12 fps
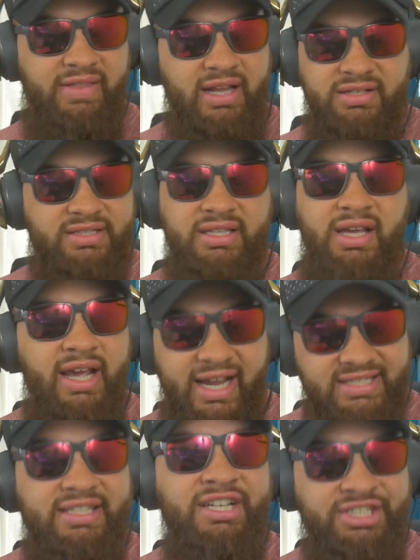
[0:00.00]
That
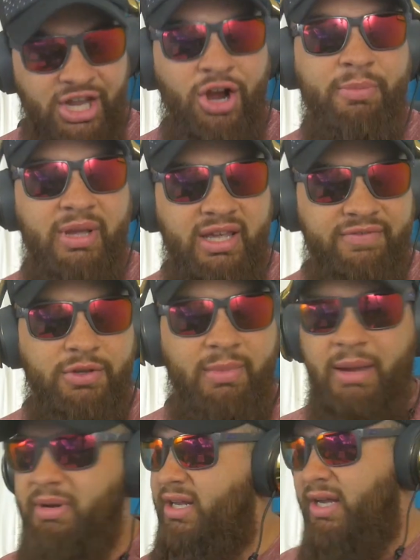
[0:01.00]
is disturbing if you
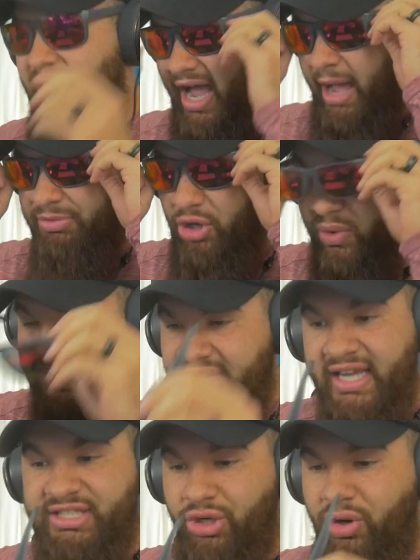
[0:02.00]
may. But I'm throwing
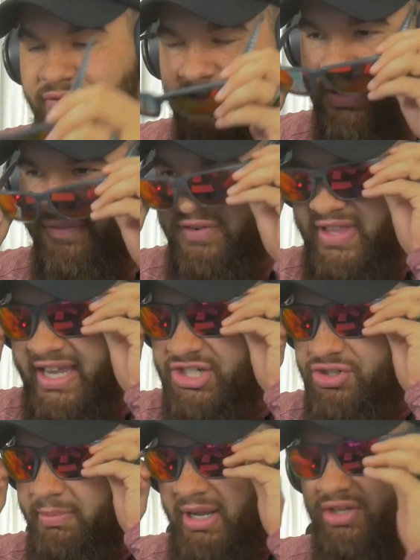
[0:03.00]
these on for the
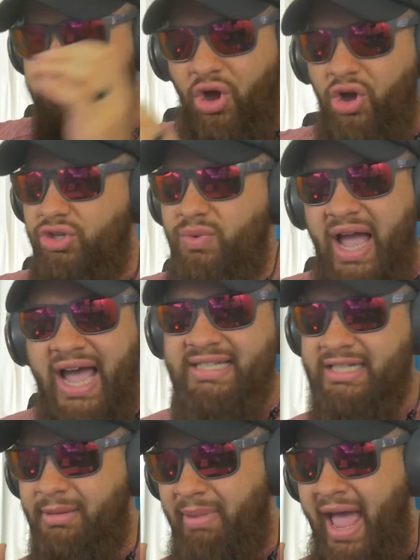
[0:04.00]
instrumentals. All you
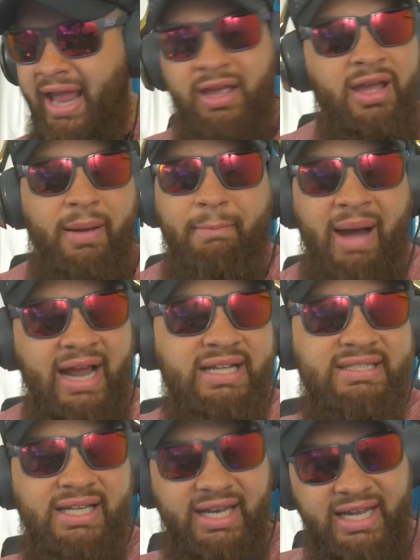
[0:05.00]
guys in the back,
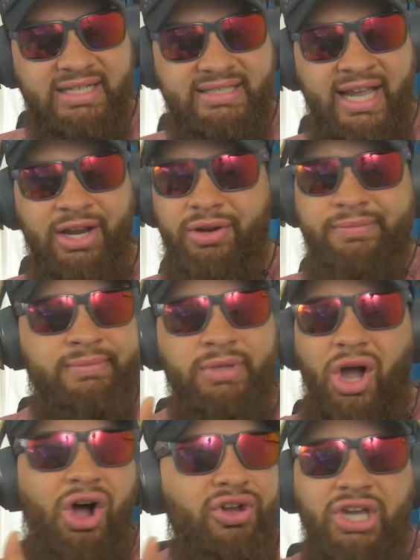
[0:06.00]
minus the lead singer.
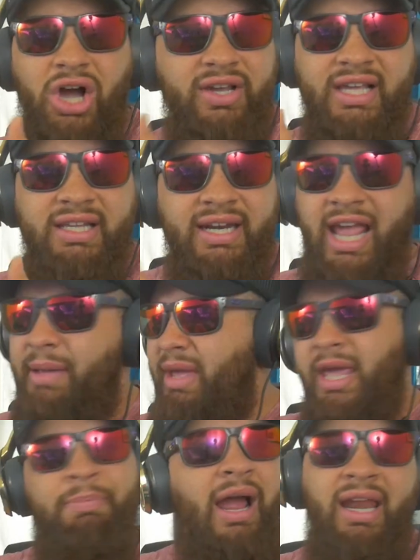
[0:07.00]
Oh, y'all killing the game.
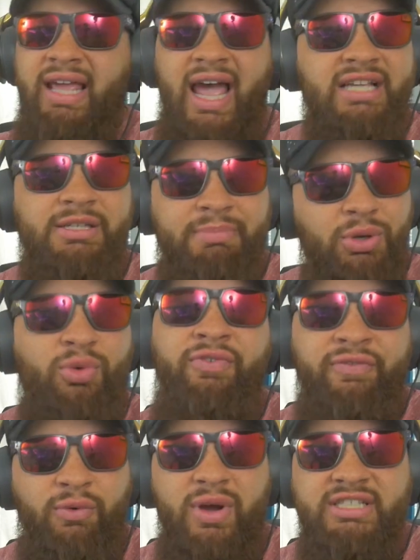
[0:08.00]
And he probably has a
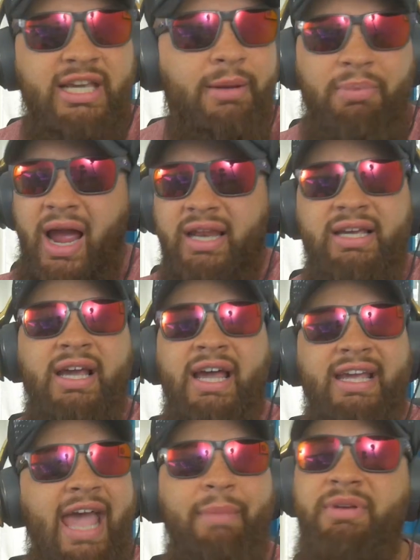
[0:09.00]
beautiful voice. He could probably
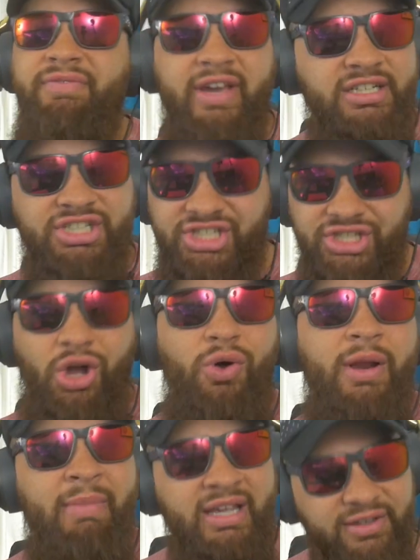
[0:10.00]
captivate your
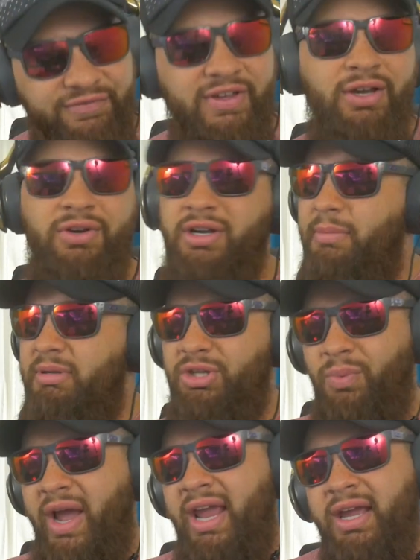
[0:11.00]
soul and make you feel good. But
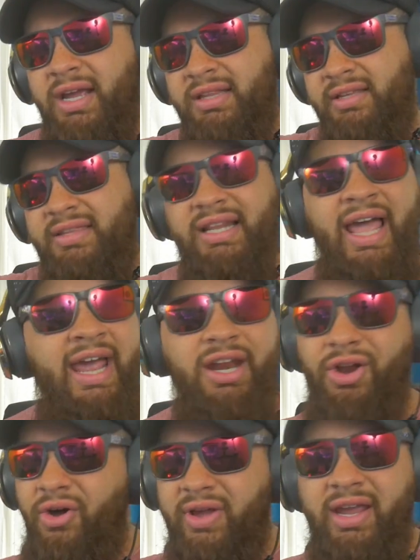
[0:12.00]
the way that they're laying
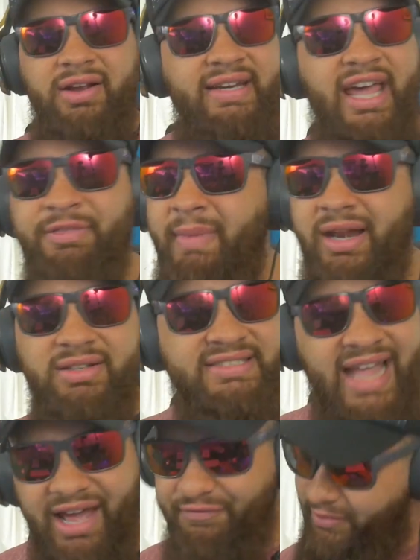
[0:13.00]
it on here, death metal
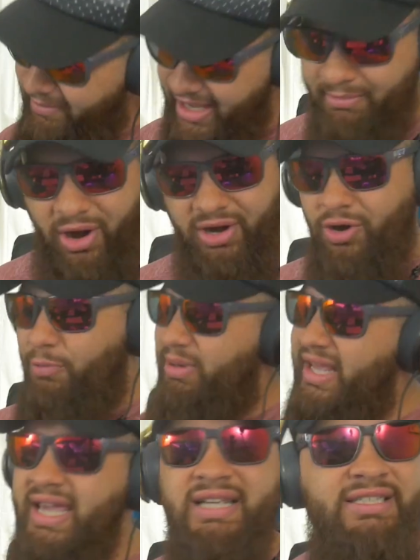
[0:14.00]
is not for me, Marco.
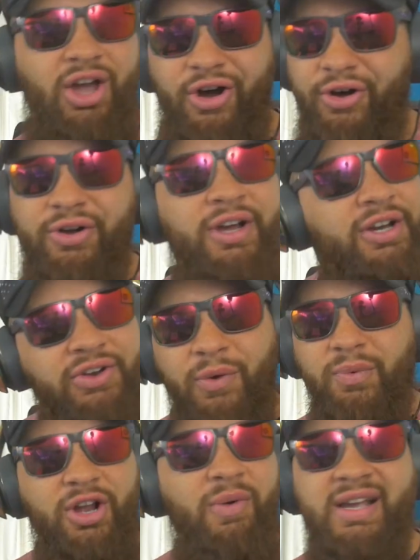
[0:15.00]
Please, y'all.
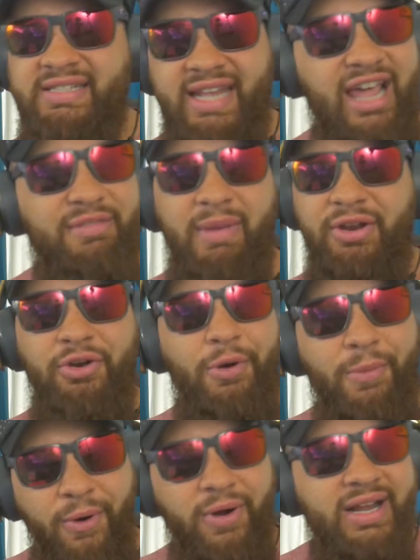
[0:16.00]
Don't request death metal
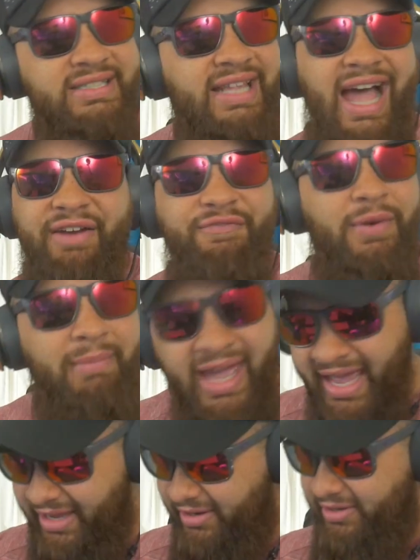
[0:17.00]
no more. It's not for
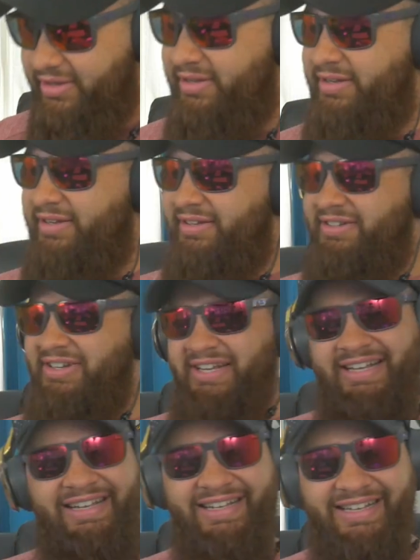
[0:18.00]
me.
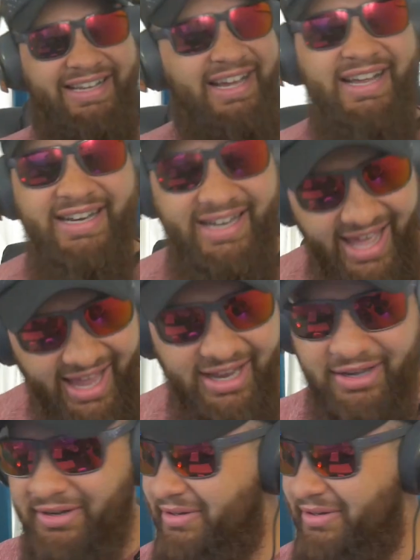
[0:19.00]
Hey!